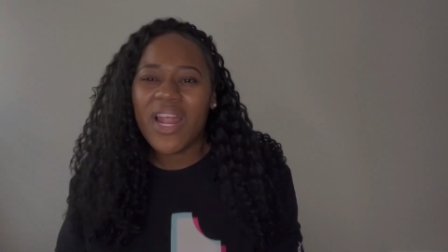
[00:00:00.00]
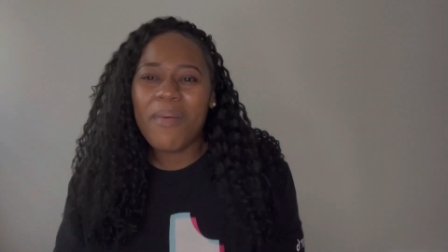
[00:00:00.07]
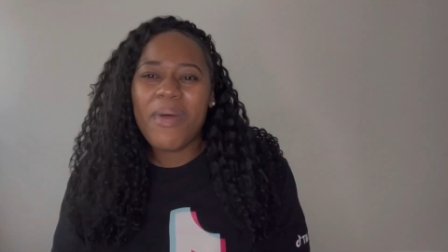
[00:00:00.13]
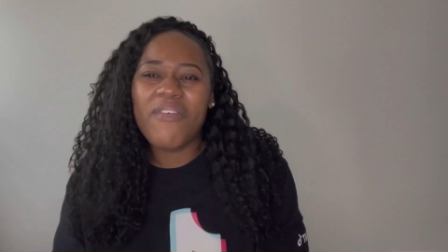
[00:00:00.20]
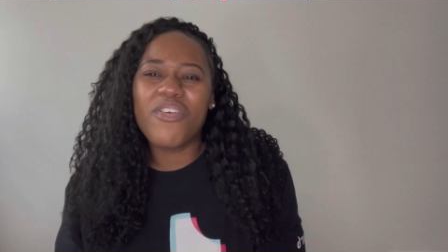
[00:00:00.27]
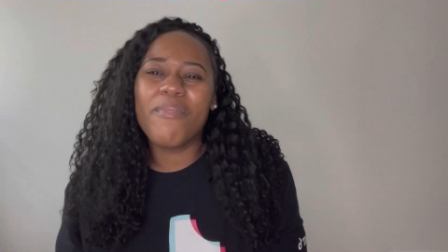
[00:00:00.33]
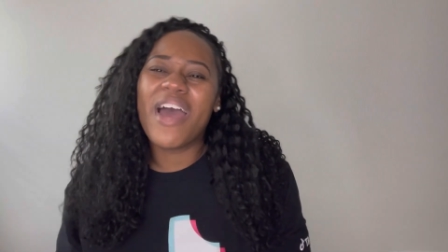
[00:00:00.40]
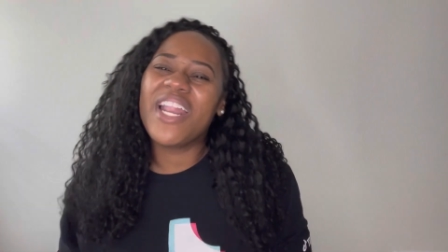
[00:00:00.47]

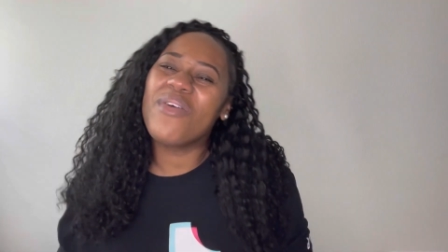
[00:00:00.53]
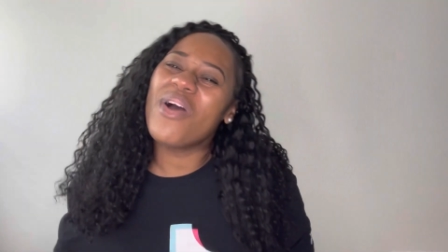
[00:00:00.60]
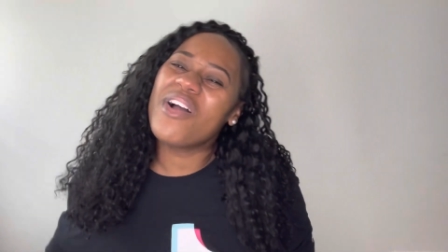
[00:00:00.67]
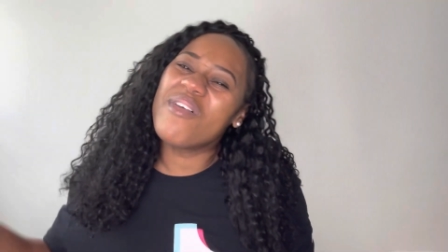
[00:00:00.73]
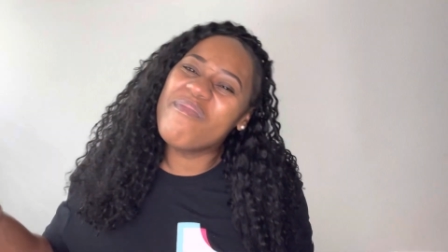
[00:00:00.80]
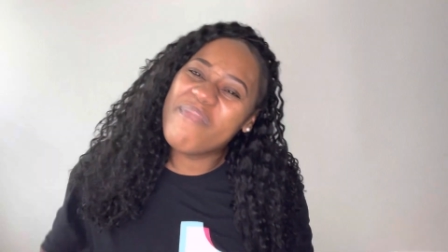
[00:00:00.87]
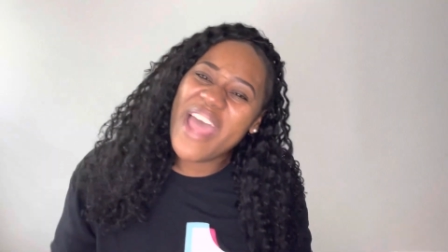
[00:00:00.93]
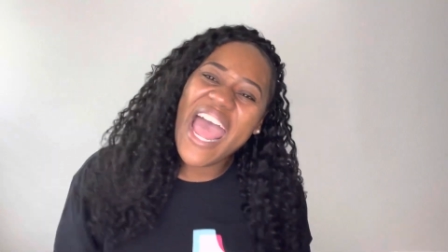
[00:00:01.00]
everybody,
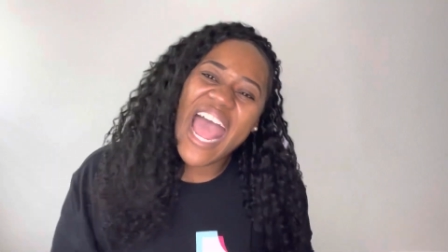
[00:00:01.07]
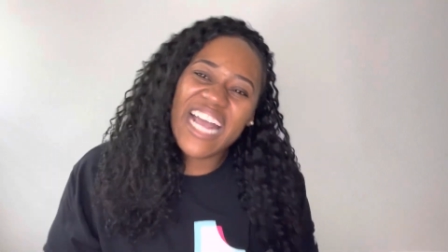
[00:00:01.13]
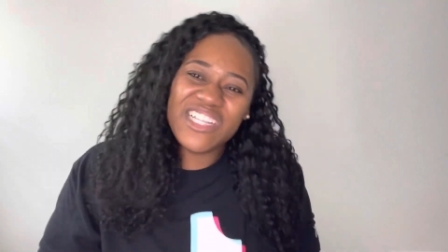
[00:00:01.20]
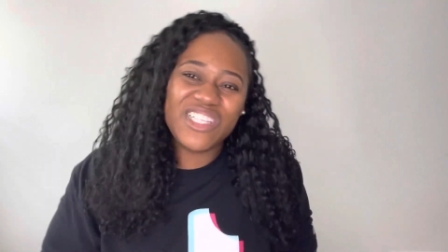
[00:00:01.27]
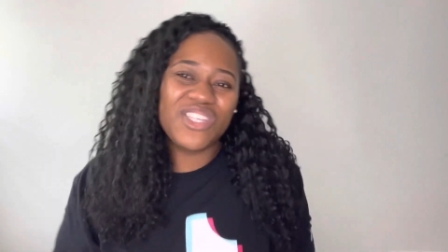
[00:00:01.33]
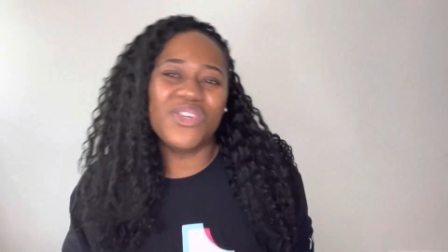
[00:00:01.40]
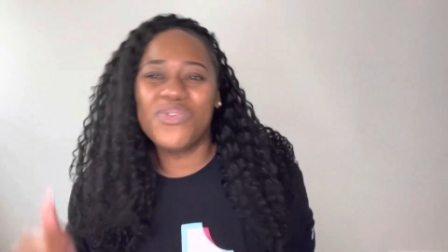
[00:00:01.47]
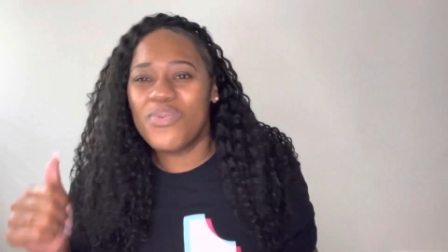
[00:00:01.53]
welcome back
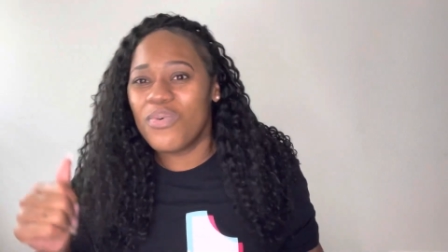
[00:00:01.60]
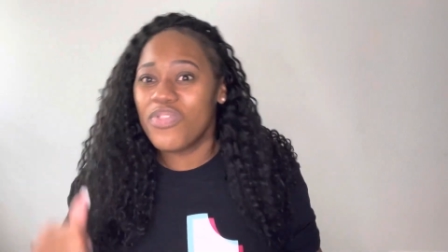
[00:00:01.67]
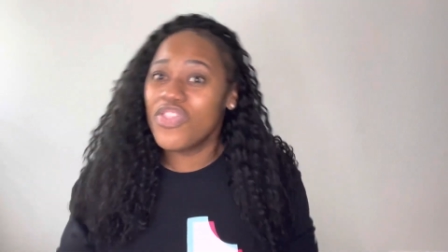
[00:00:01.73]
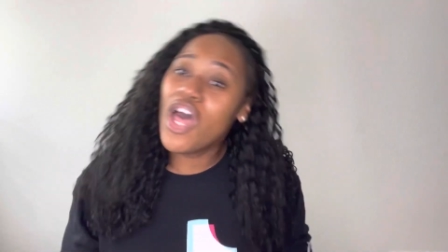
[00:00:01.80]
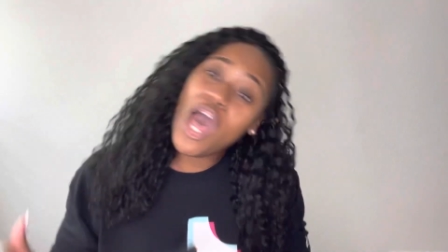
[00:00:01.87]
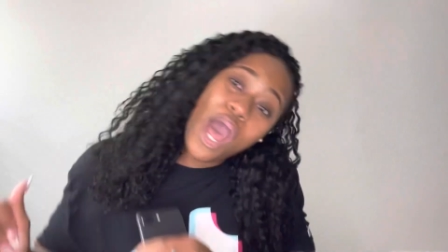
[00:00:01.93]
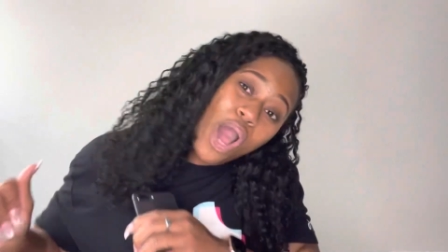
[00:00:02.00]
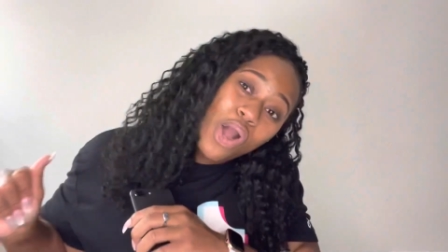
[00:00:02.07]
to
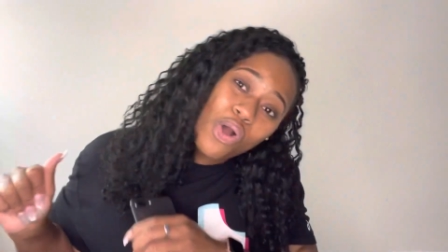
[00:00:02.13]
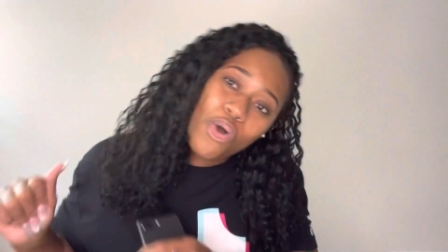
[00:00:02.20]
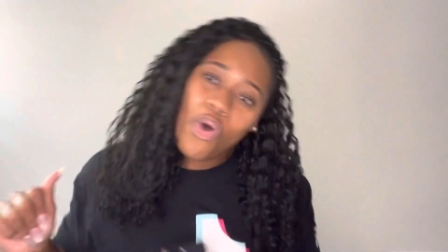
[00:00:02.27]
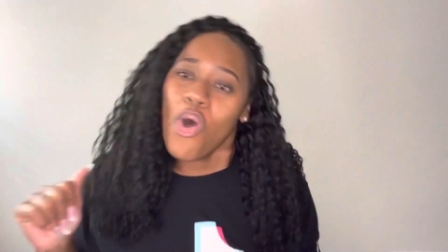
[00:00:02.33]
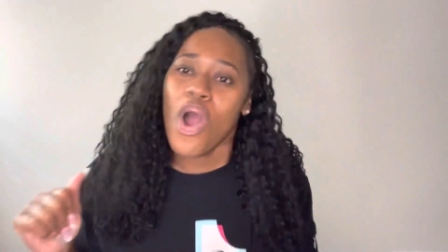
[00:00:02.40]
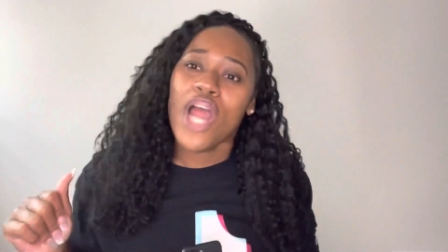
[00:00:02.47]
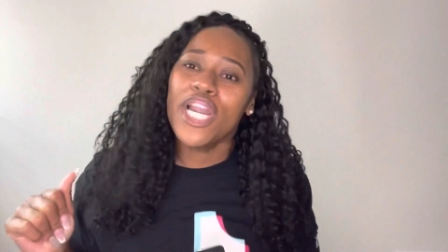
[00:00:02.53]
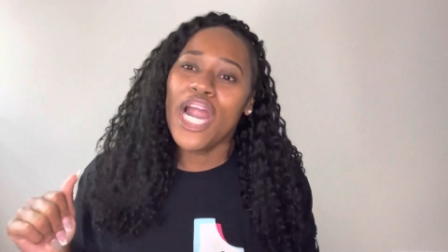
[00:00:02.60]
the
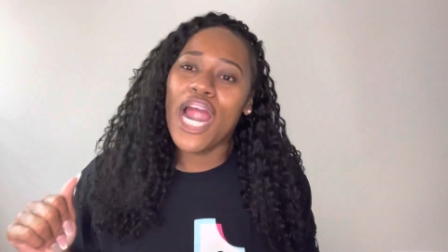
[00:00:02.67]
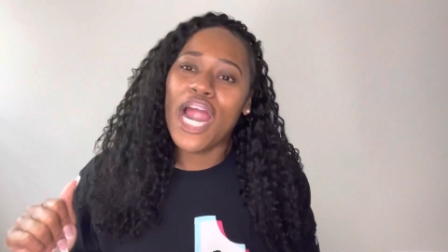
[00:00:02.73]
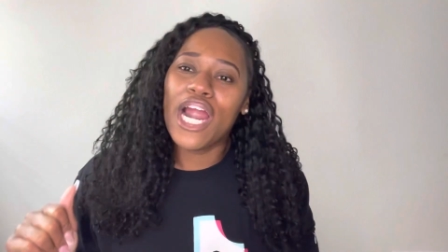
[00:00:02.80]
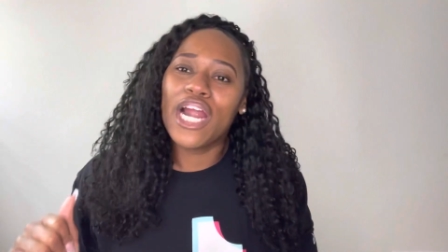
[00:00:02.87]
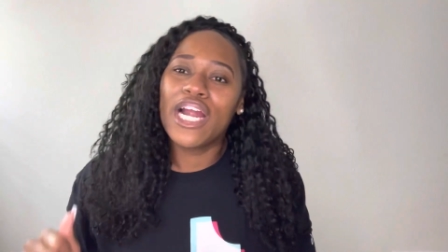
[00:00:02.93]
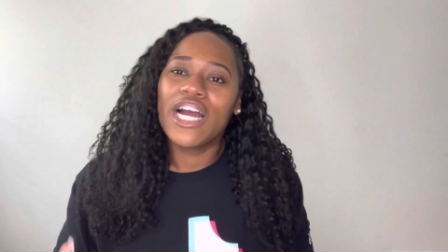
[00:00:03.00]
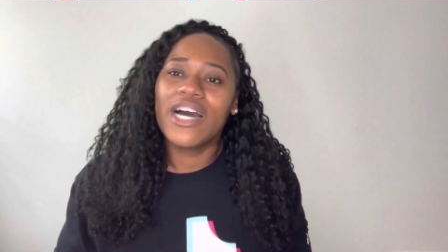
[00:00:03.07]
corner.